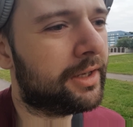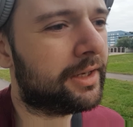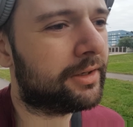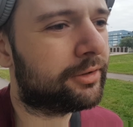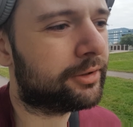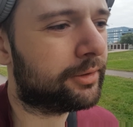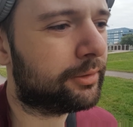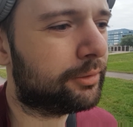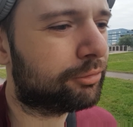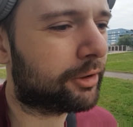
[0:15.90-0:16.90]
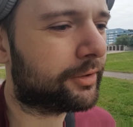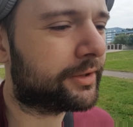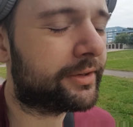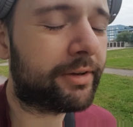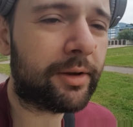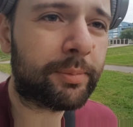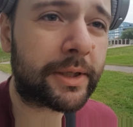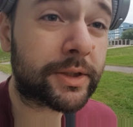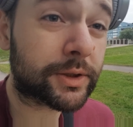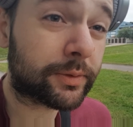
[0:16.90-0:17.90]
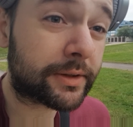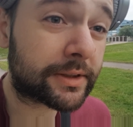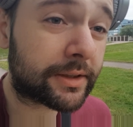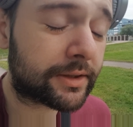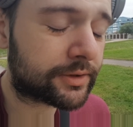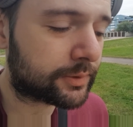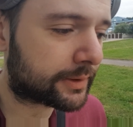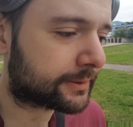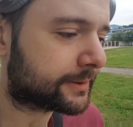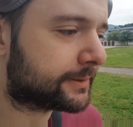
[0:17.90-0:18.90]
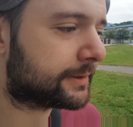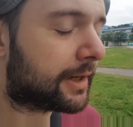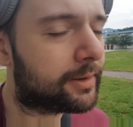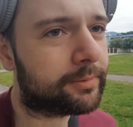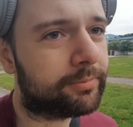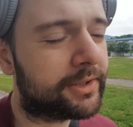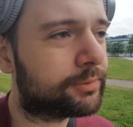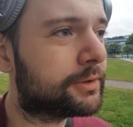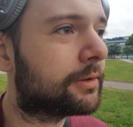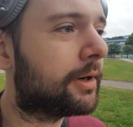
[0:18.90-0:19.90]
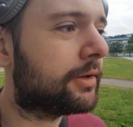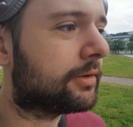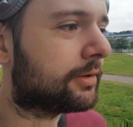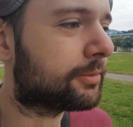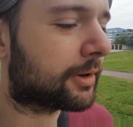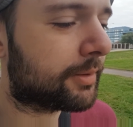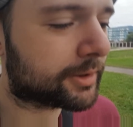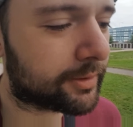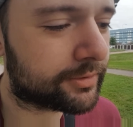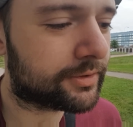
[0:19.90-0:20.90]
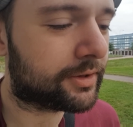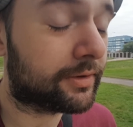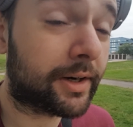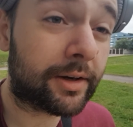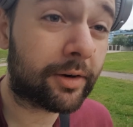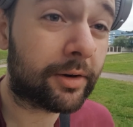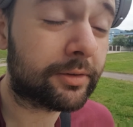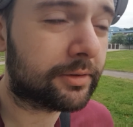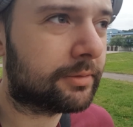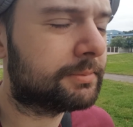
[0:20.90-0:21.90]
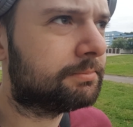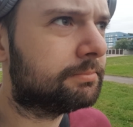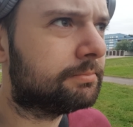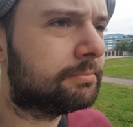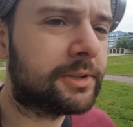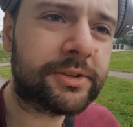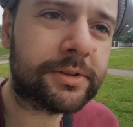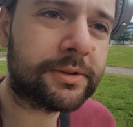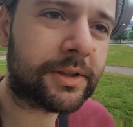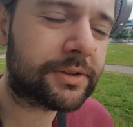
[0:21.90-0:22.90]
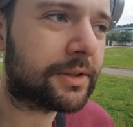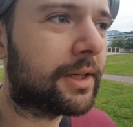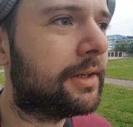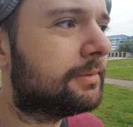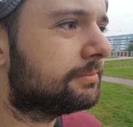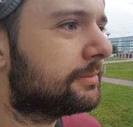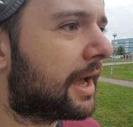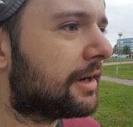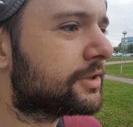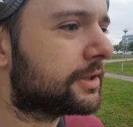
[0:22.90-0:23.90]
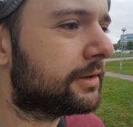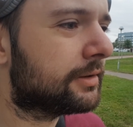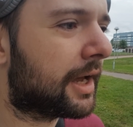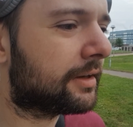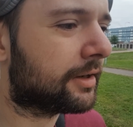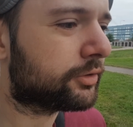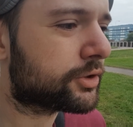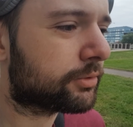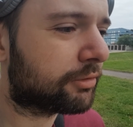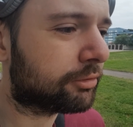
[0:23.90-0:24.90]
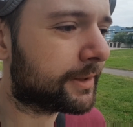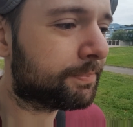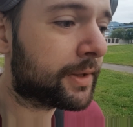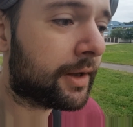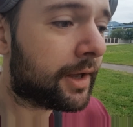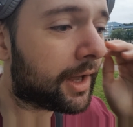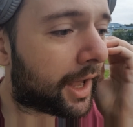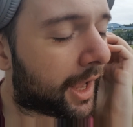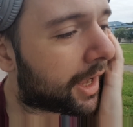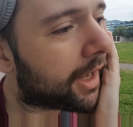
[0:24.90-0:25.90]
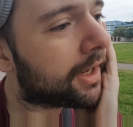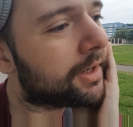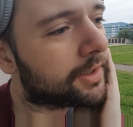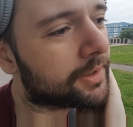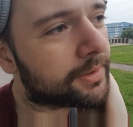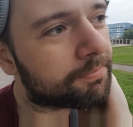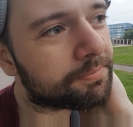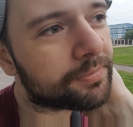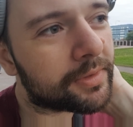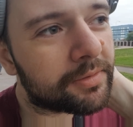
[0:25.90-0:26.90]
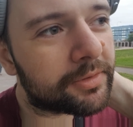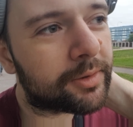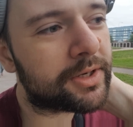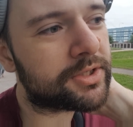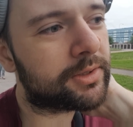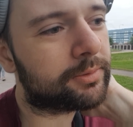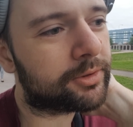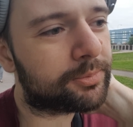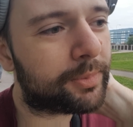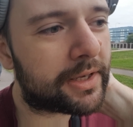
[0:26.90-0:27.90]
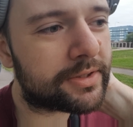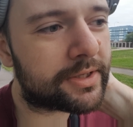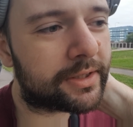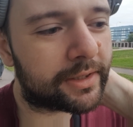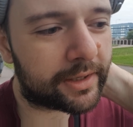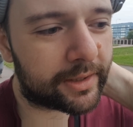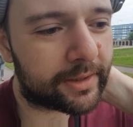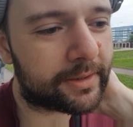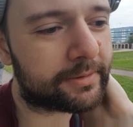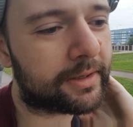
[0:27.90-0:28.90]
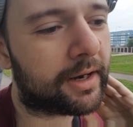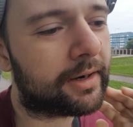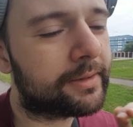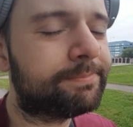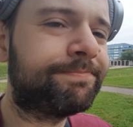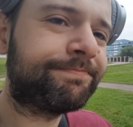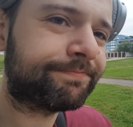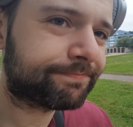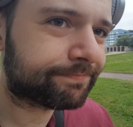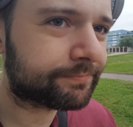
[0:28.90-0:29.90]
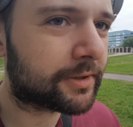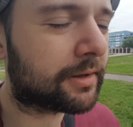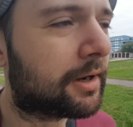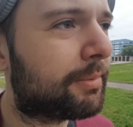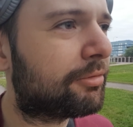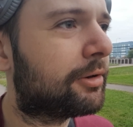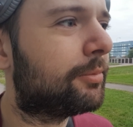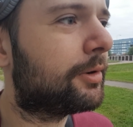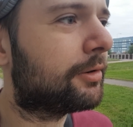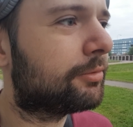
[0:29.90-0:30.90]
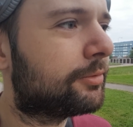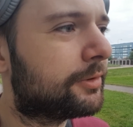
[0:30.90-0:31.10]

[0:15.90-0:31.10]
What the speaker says: into frontend development. So let's get into it. Now, this was a great subscriber question that I got just yesterday, actually, at lunch, roughly. And the question was basically kind of coming from one of,